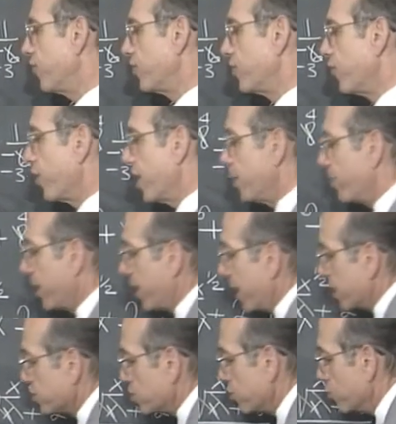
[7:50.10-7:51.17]
divided by
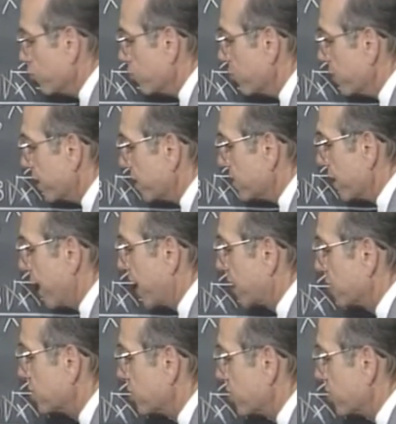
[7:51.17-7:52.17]
x cubed is x